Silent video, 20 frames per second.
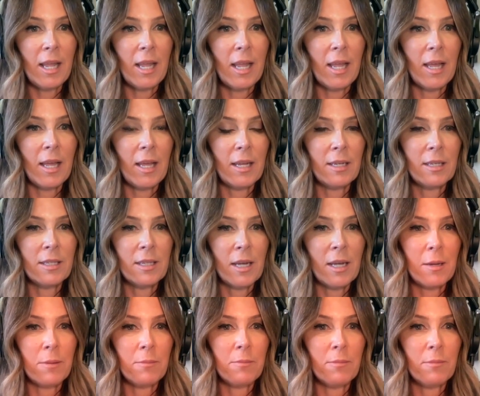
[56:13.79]

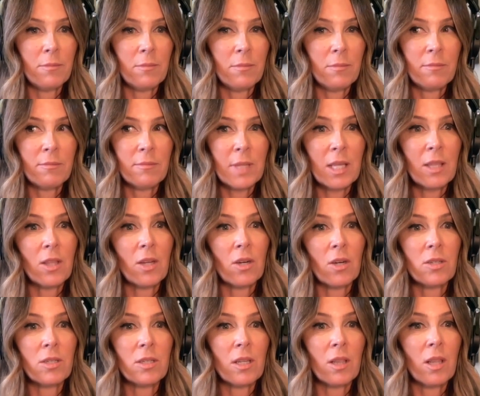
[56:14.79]
And
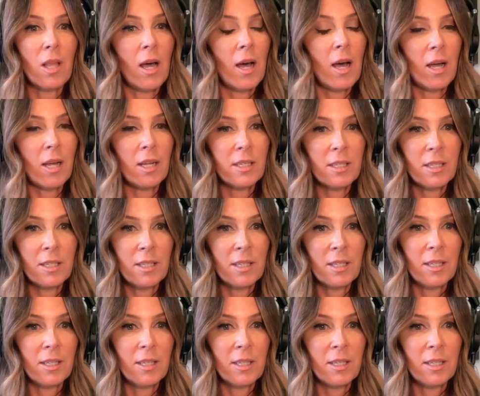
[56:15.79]
there's a lot